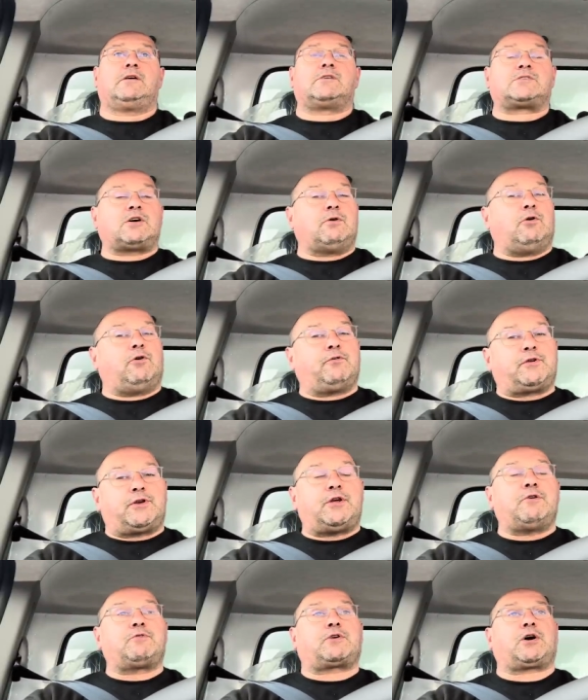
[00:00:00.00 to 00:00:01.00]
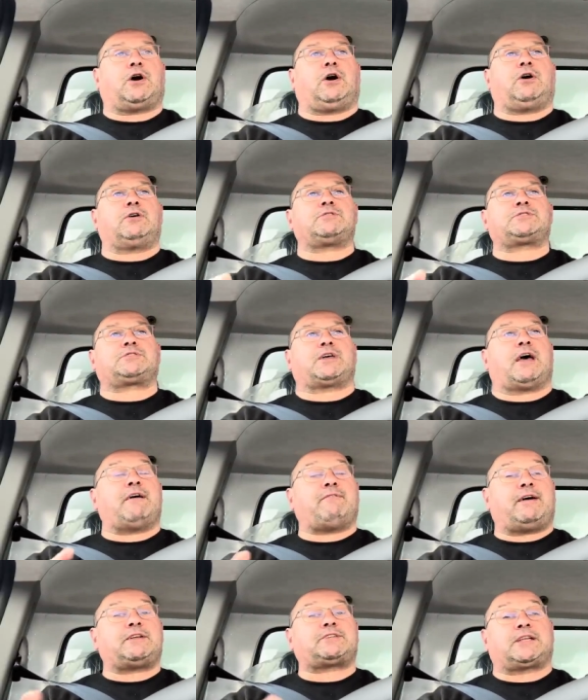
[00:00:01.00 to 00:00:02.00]
So all the new cars that
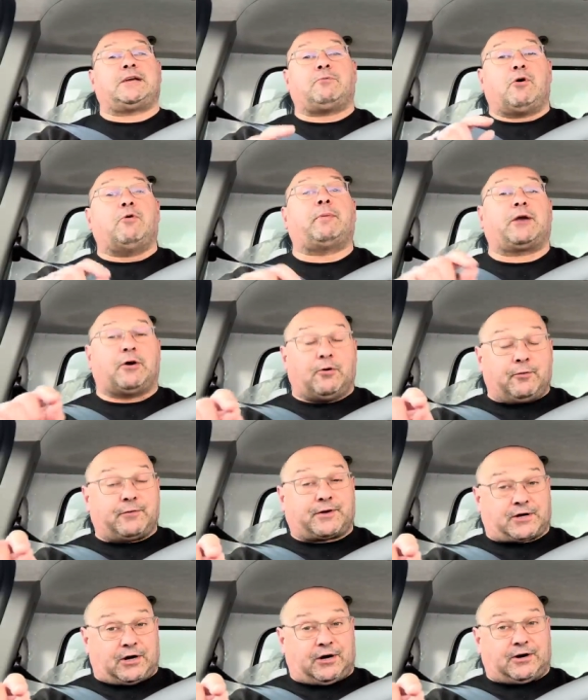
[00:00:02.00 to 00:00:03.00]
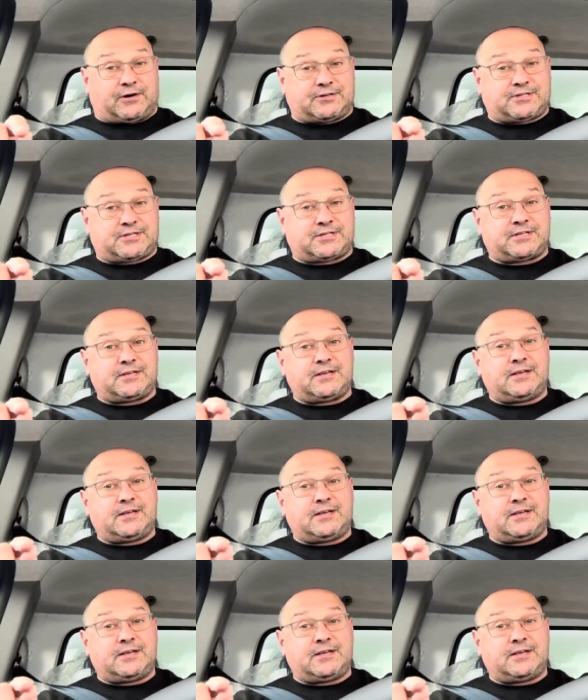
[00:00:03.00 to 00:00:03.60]
eventually will be all the cars